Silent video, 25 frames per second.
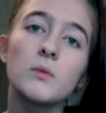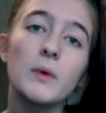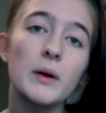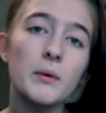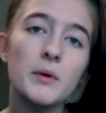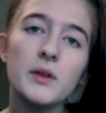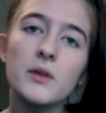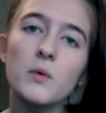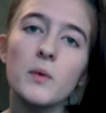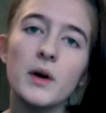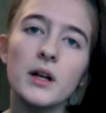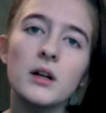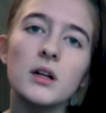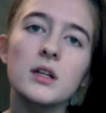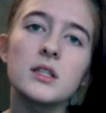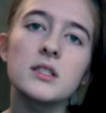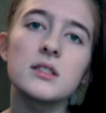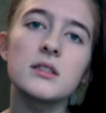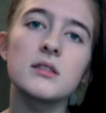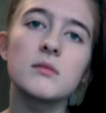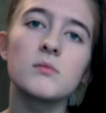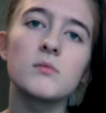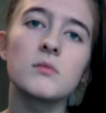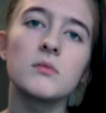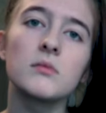We were the
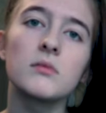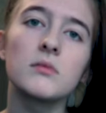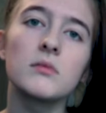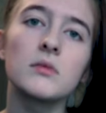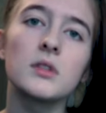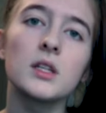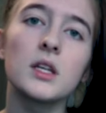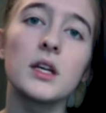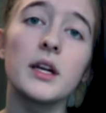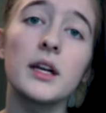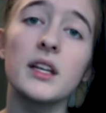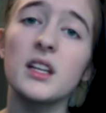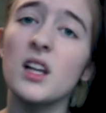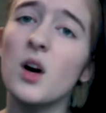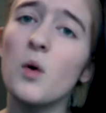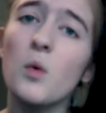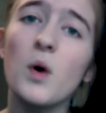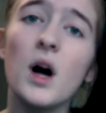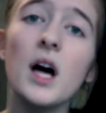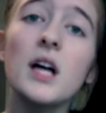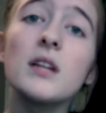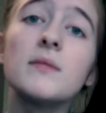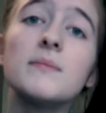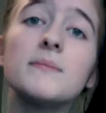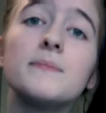winners. You know
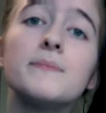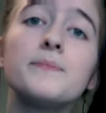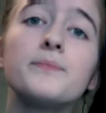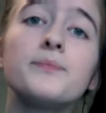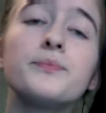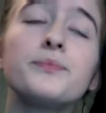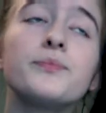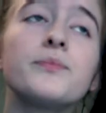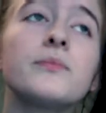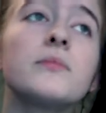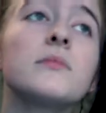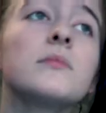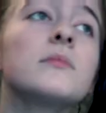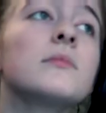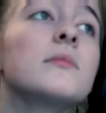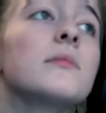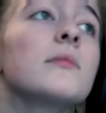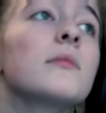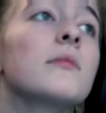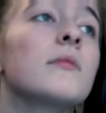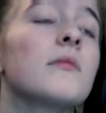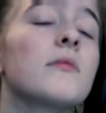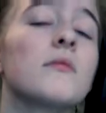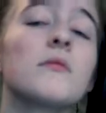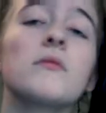what?
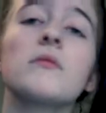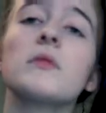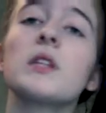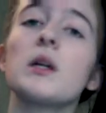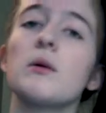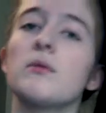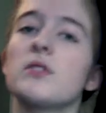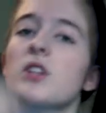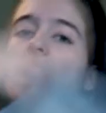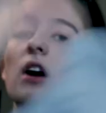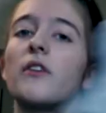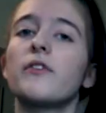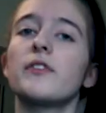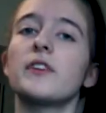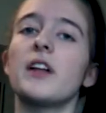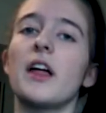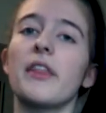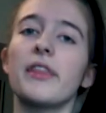It was all for